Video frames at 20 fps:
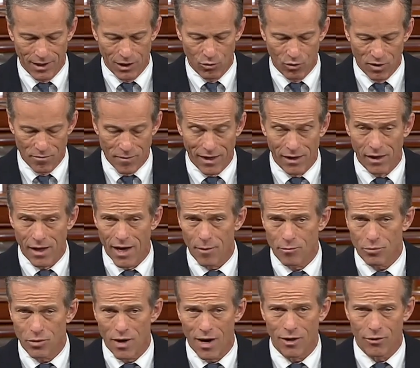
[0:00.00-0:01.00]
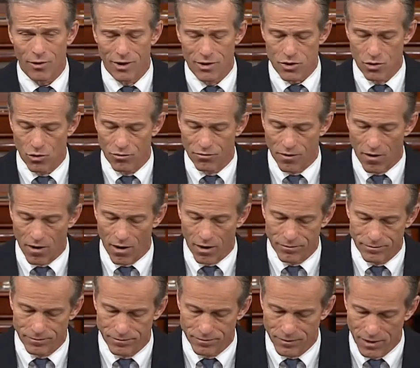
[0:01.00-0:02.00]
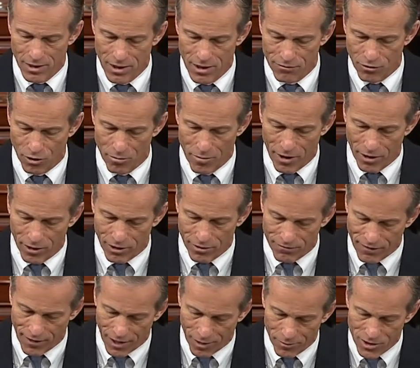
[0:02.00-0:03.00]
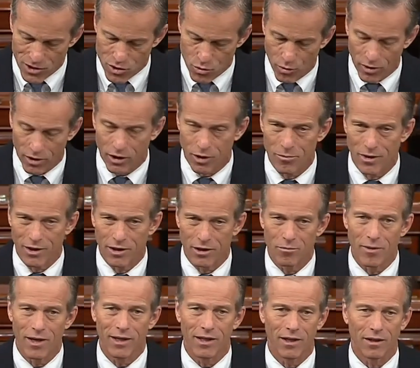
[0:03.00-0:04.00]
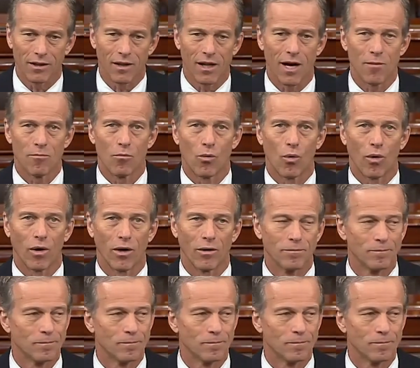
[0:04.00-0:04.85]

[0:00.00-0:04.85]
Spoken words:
We've made a lot of progress so far for American families, and we're committed to making a lot more.